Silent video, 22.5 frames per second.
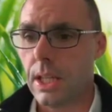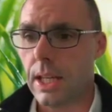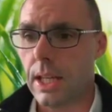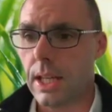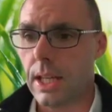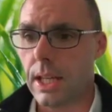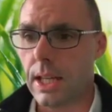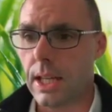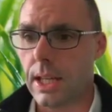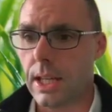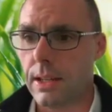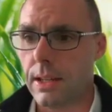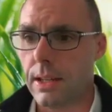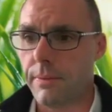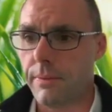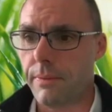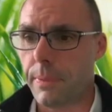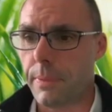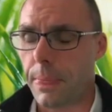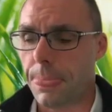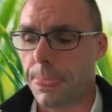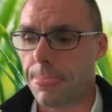
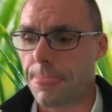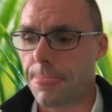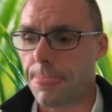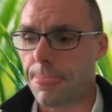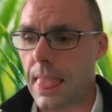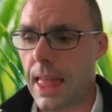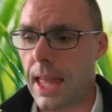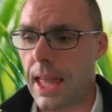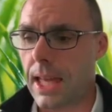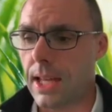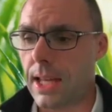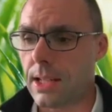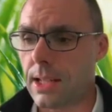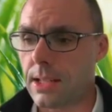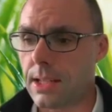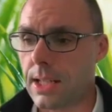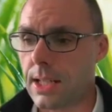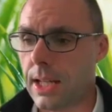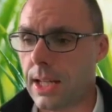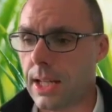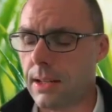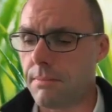um, and
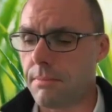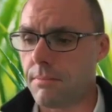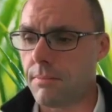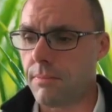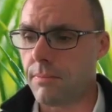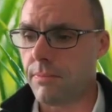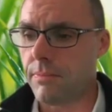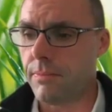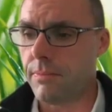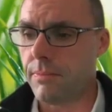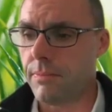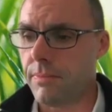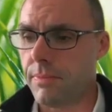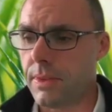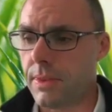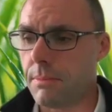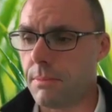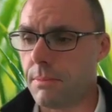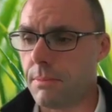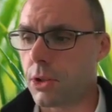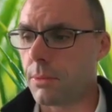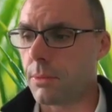
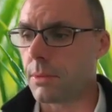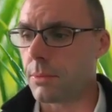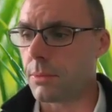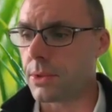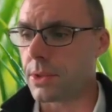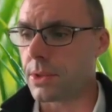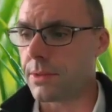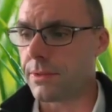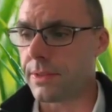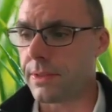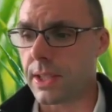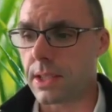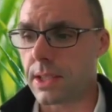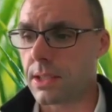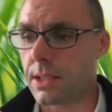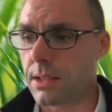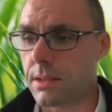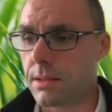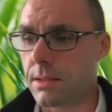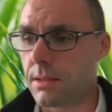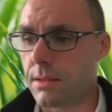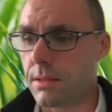the problem was
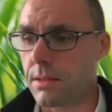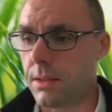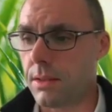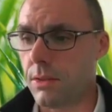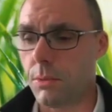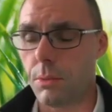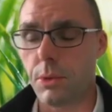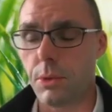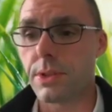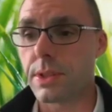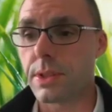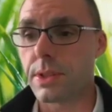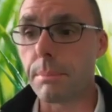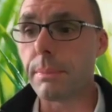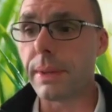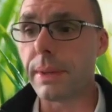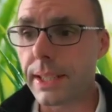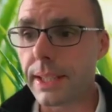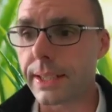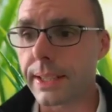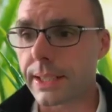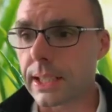fixed almost
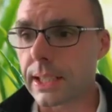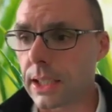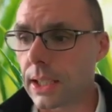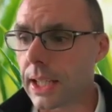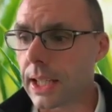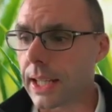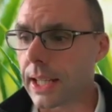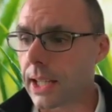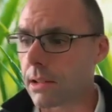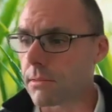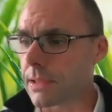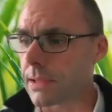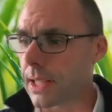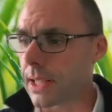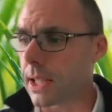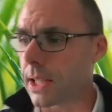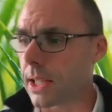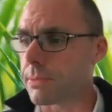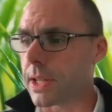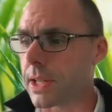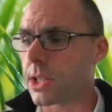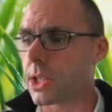immediately, and I really
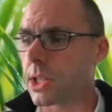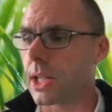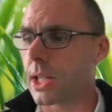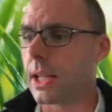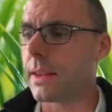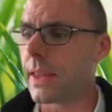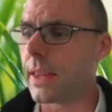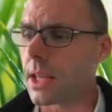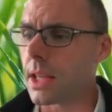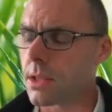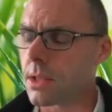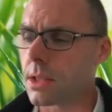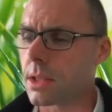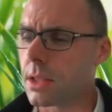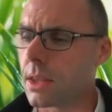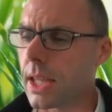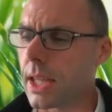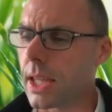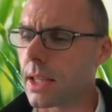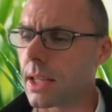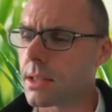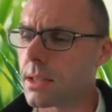appreciated
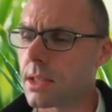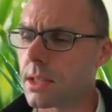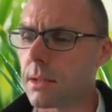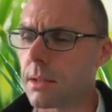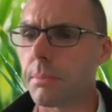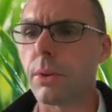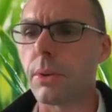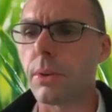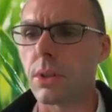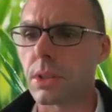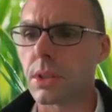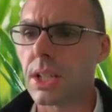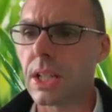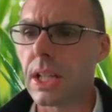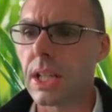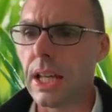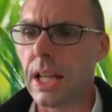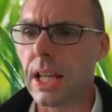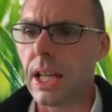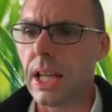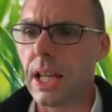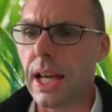that support.
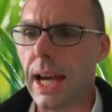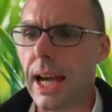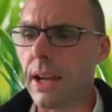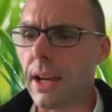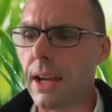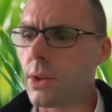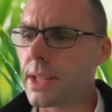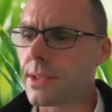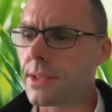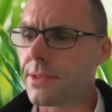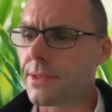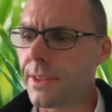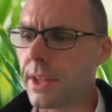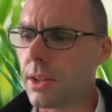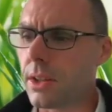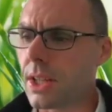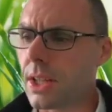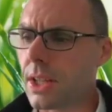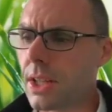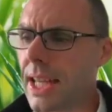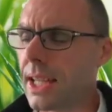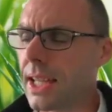I always
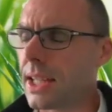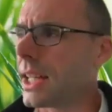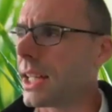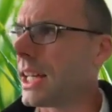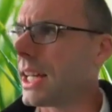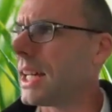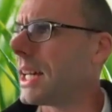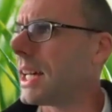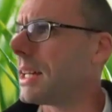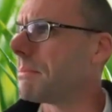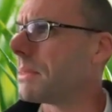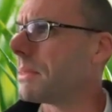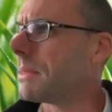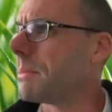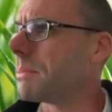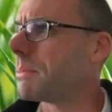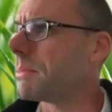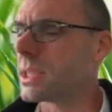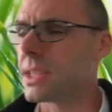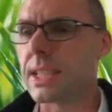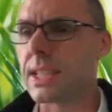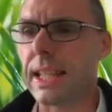feel like I'm
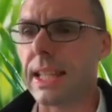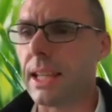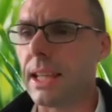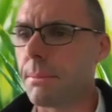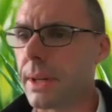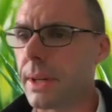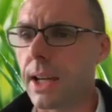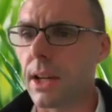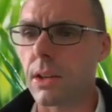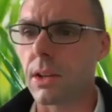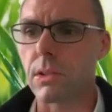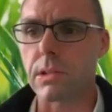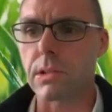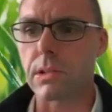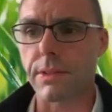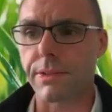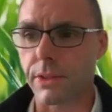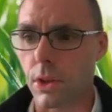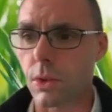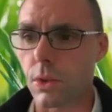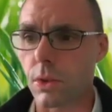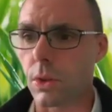just an email or a
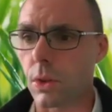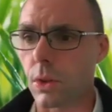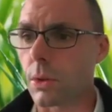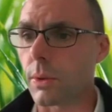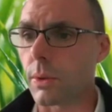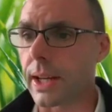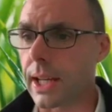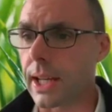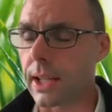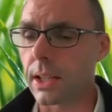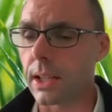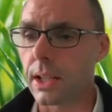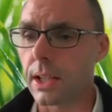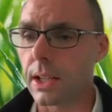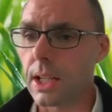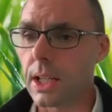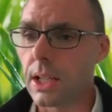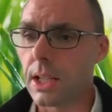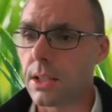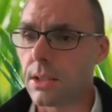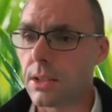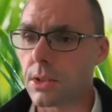phone call away
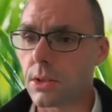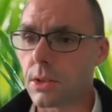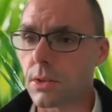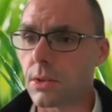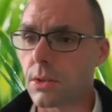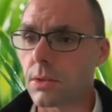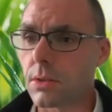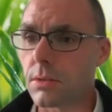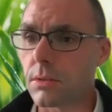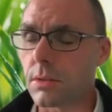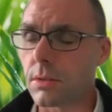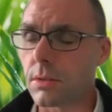to